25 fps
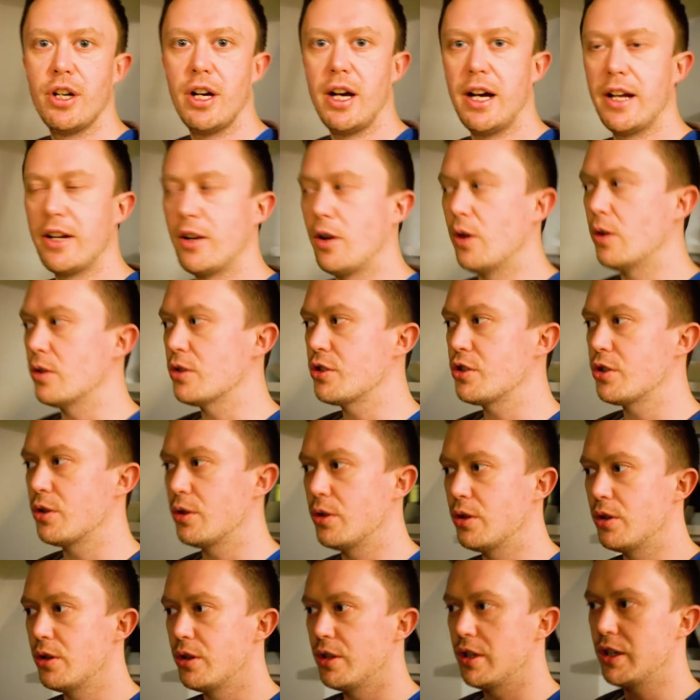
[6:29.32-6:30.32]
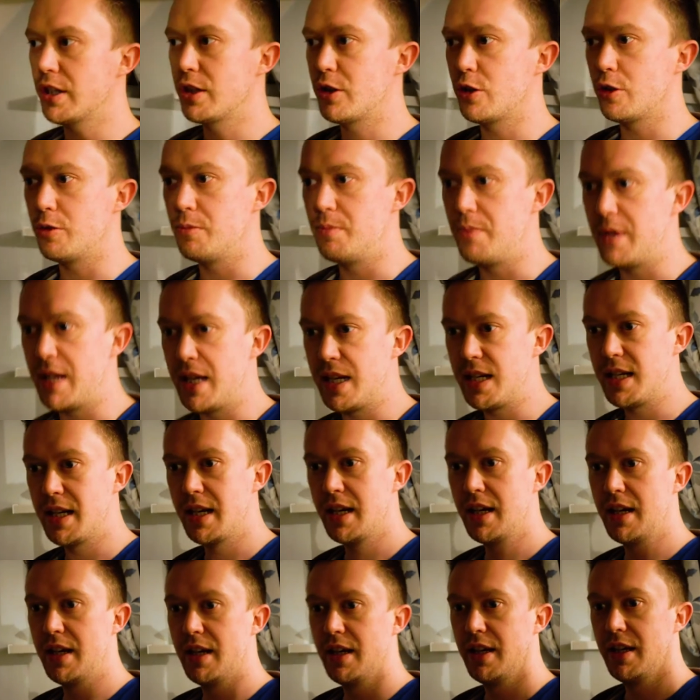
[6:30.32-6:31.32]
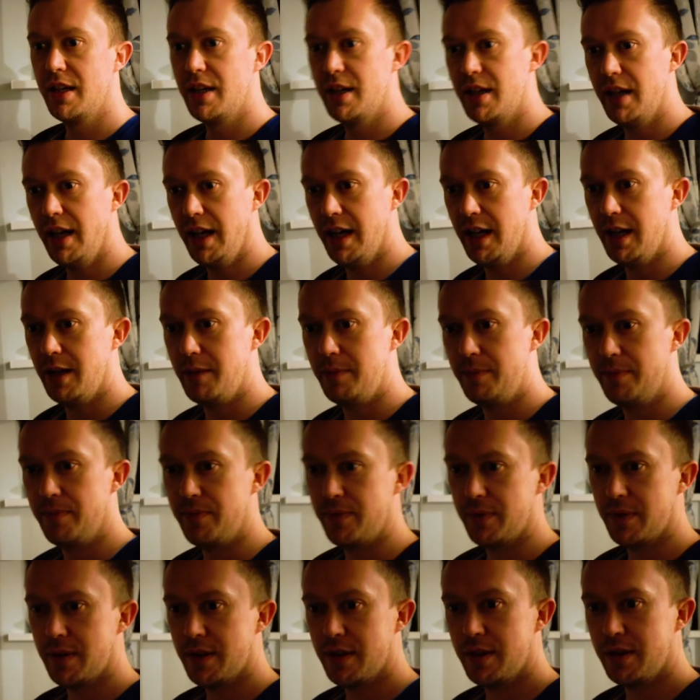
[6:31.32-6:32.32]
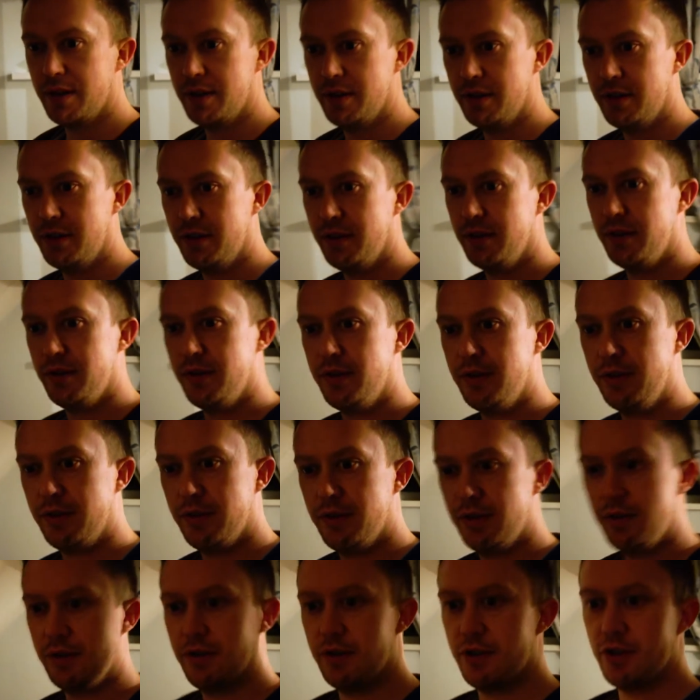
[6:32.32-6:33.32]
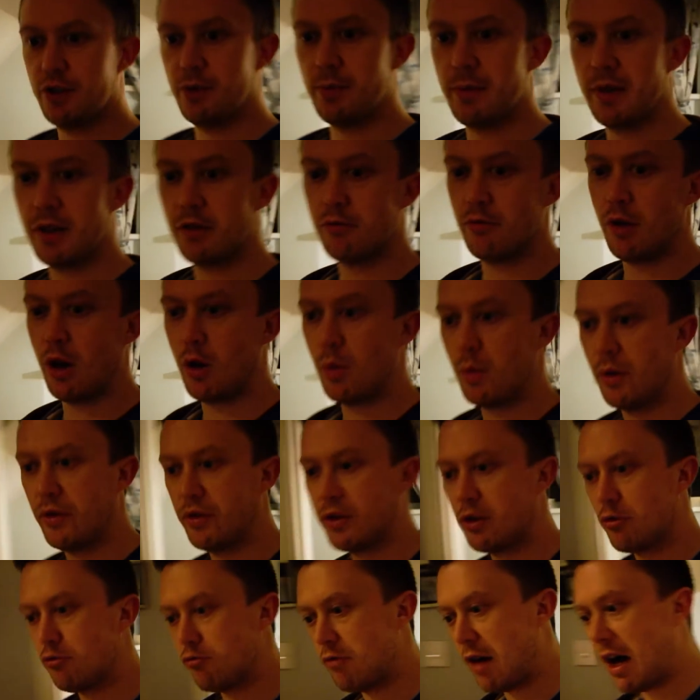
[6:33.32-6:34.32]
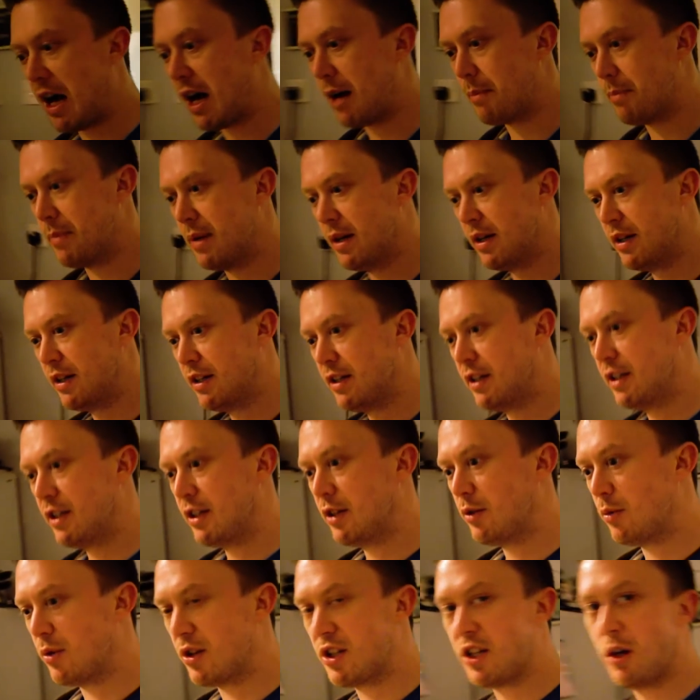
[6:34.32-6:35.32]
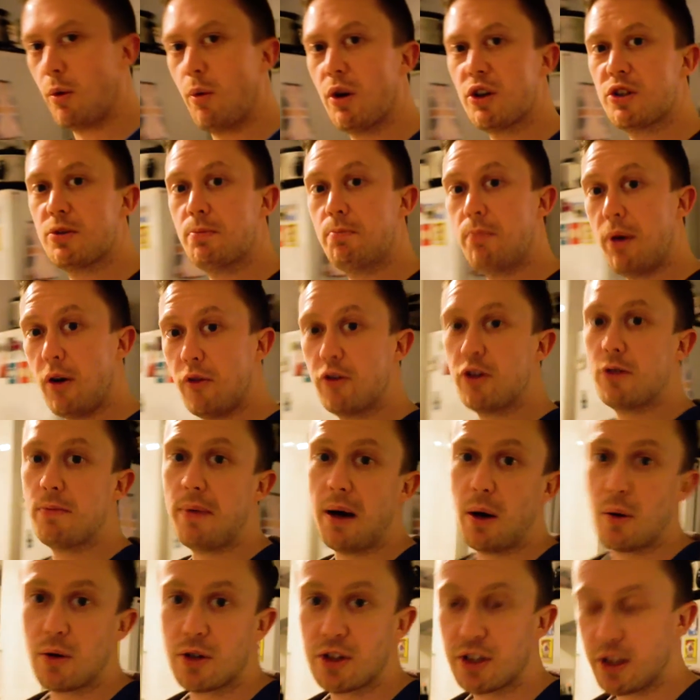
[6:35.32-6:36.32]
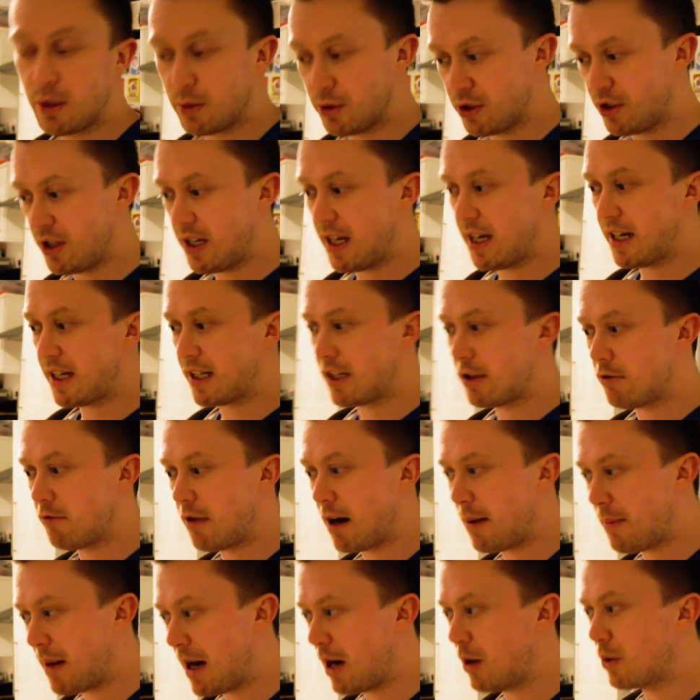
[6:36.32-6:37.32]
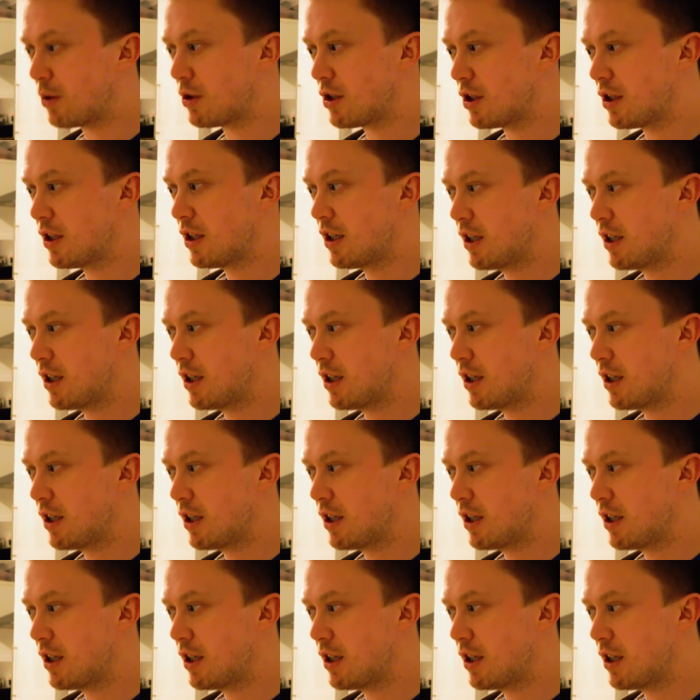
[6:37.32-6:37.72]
and also it could be something wrong with the RAM, which I wasn't bothered about because I was taking the RAM out.